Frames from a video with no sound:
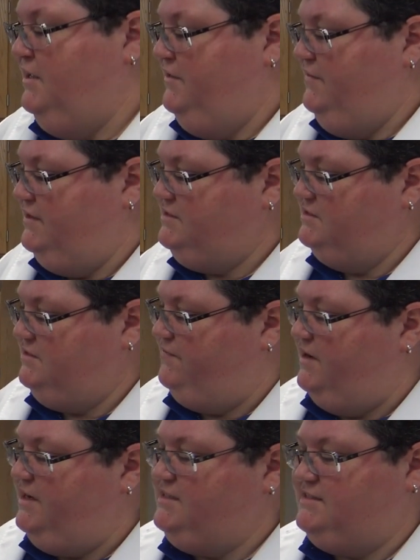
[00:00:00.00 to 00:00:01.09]
This is a
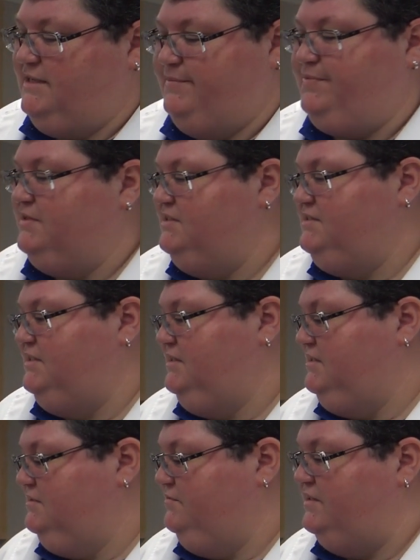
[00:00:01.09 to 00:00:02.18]
very simplistic
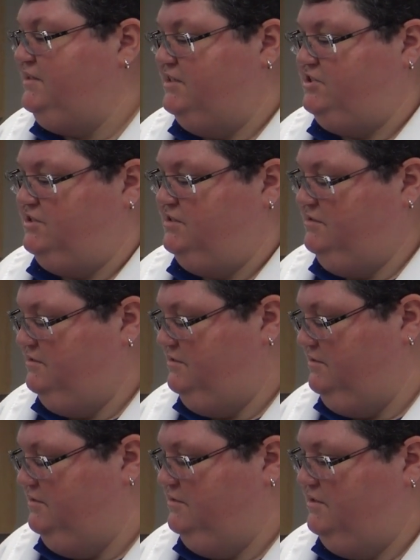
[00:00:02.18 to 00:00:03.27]
rendition
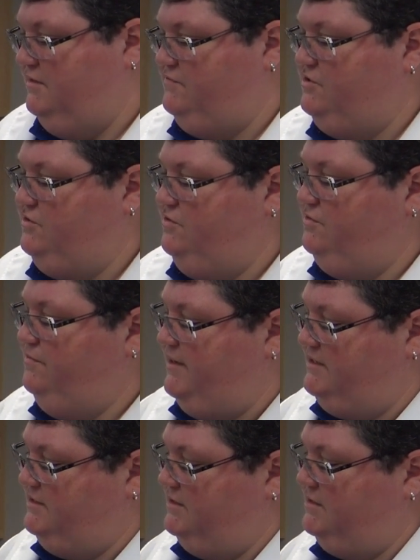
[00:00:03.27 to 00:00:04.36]
of 2
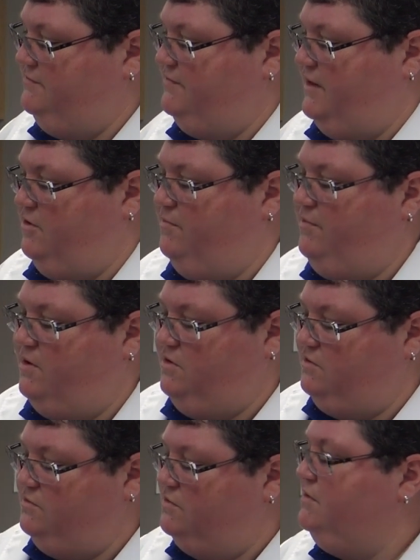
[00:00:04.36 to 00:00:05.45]
basic viral
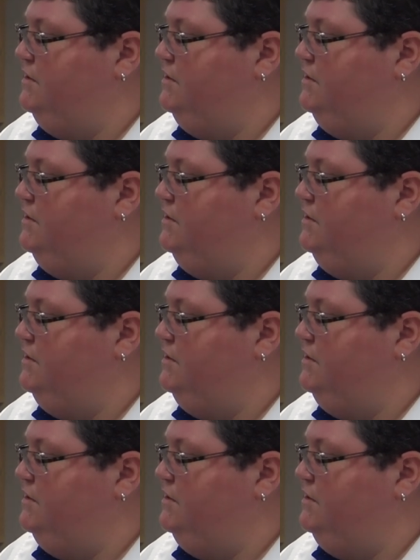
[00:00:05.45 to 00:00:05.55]
particles.